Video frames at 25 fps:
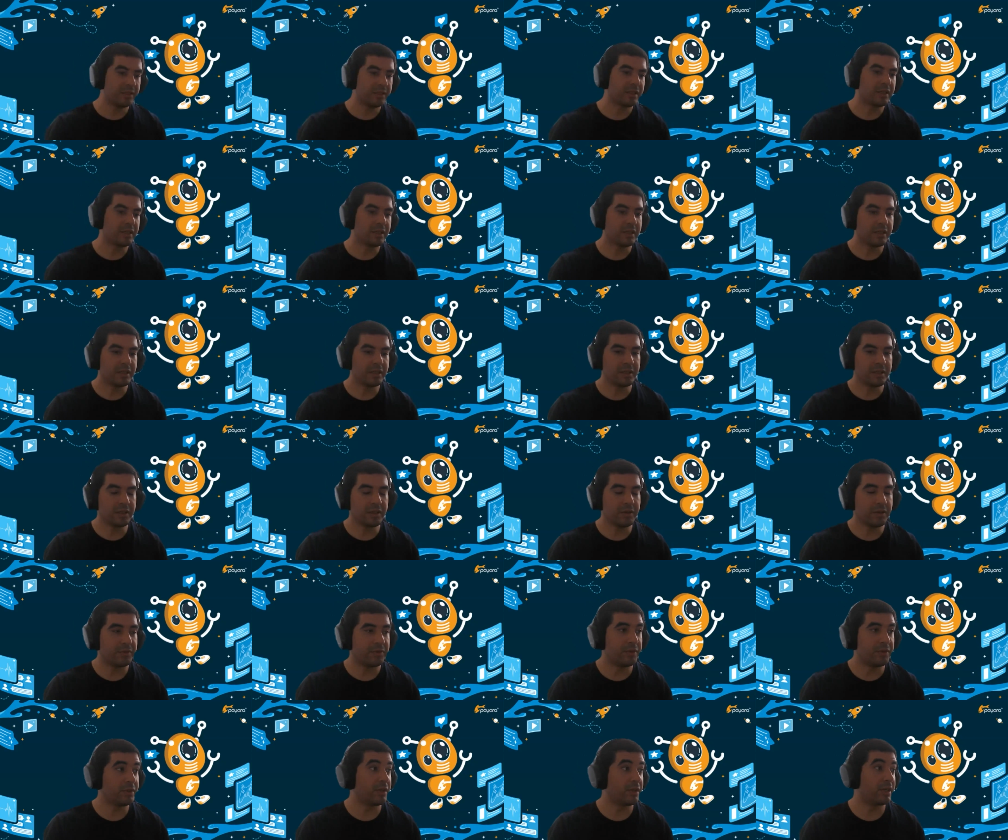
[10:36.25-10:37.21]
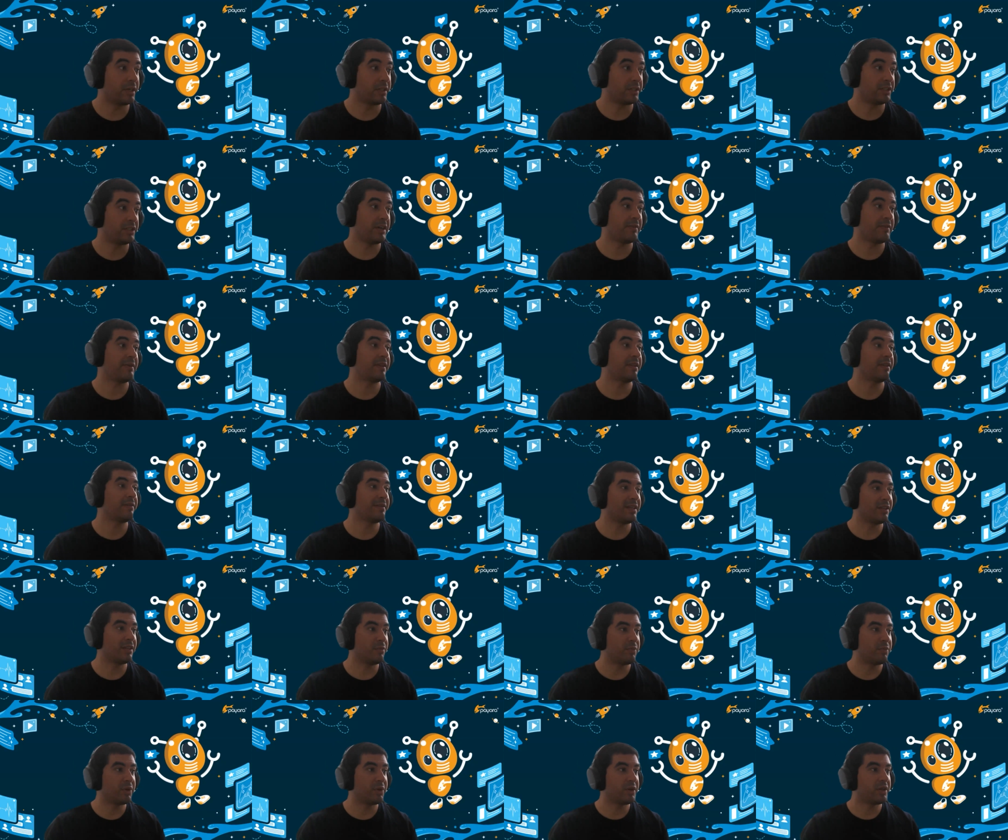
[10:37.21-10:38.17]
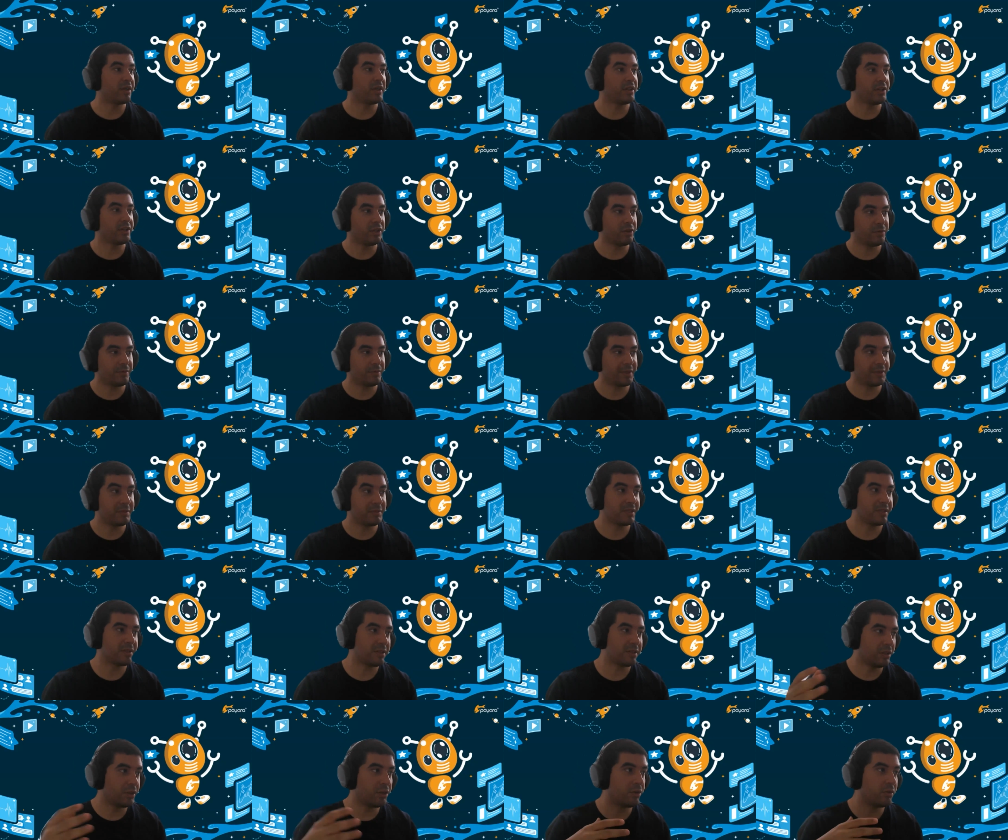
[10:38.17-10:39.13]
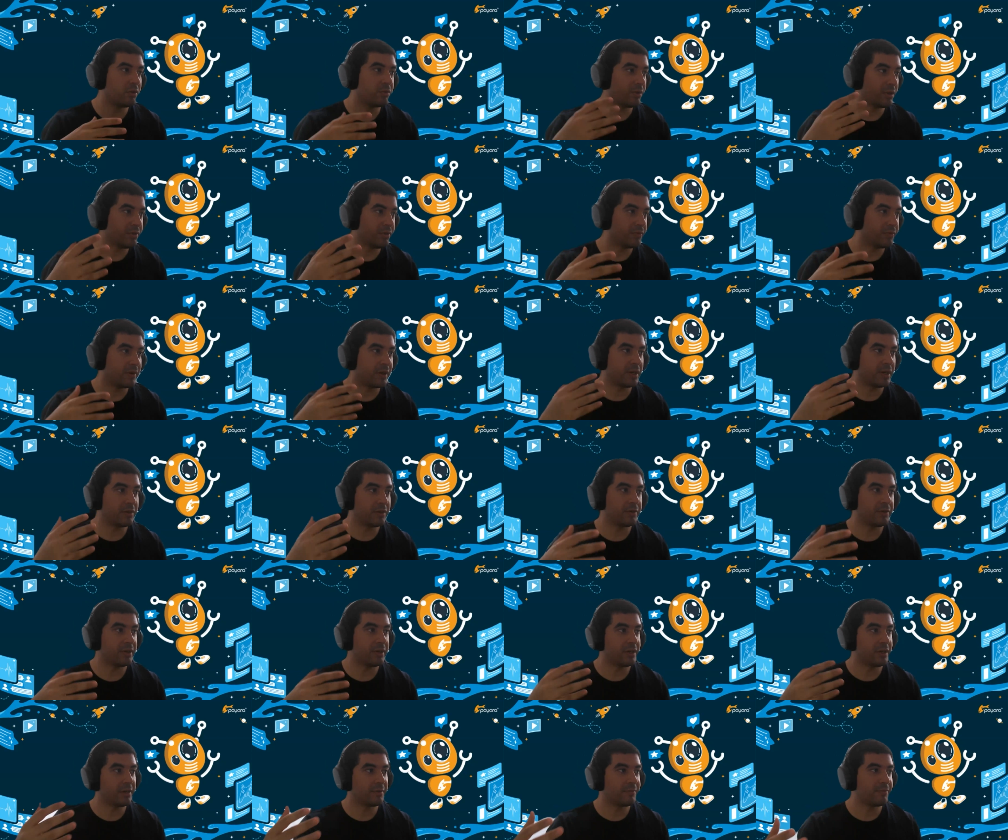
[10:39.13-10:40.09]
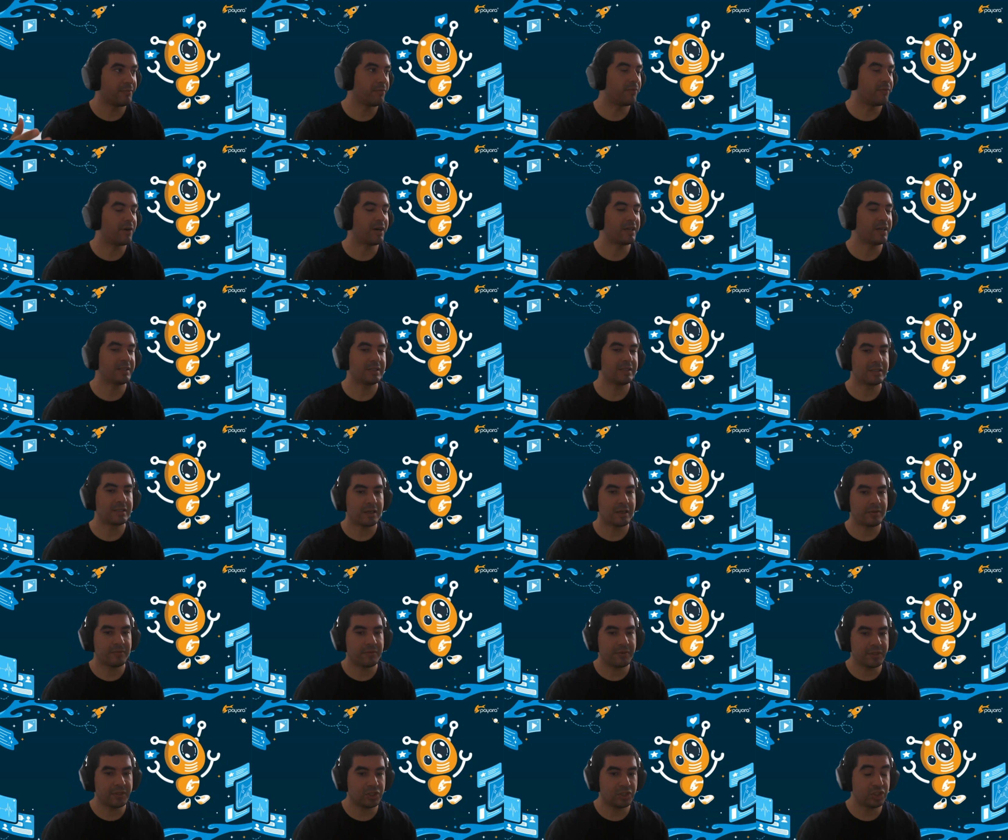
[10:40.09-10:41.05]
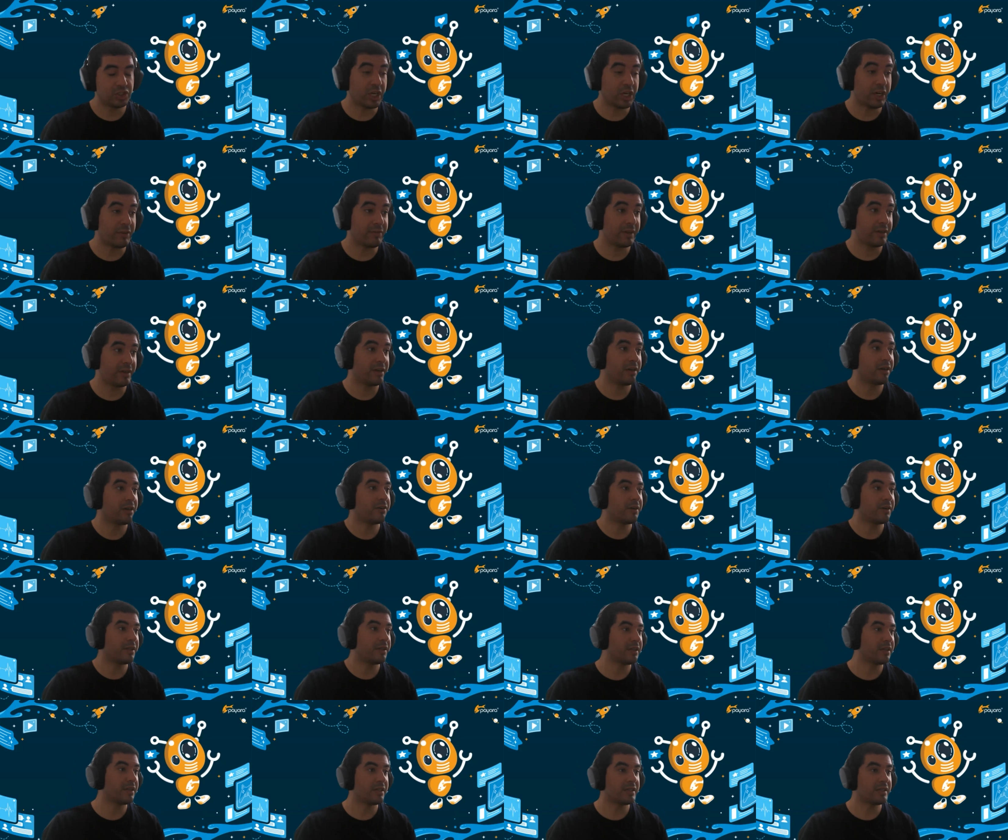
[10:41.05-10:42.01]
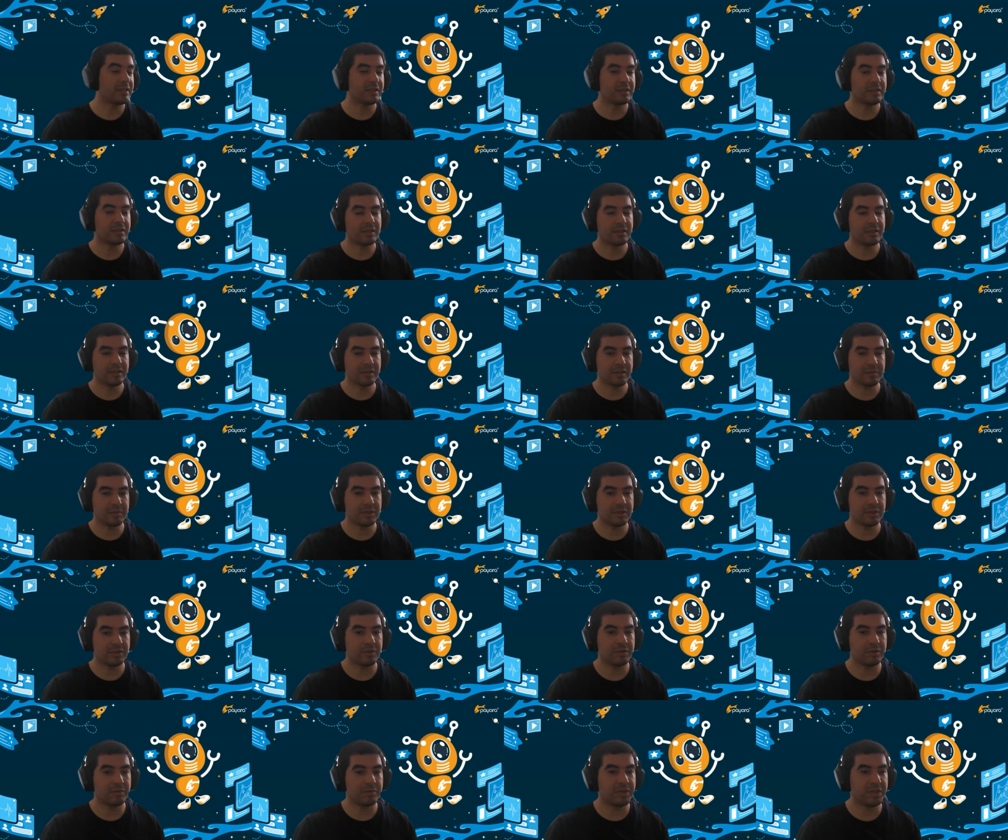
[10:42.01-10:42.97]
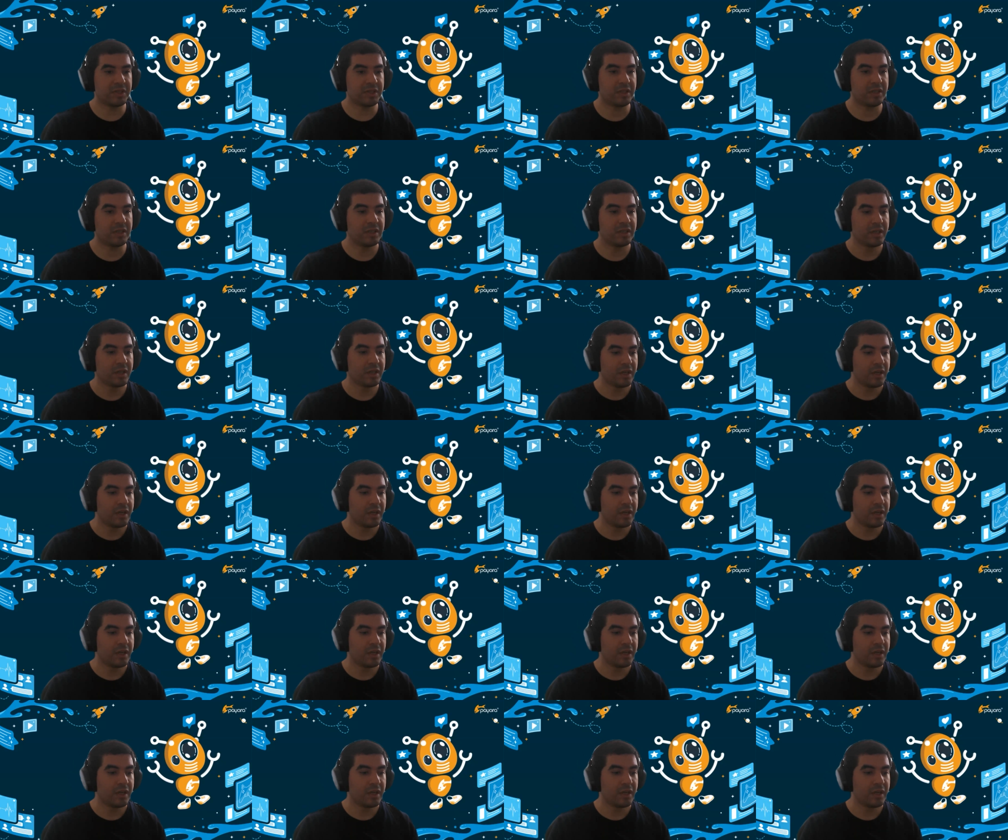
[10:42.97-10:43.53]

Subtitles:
And if you are a Java developer and you've been slowly following up what's up with Java nowadays, there seems to be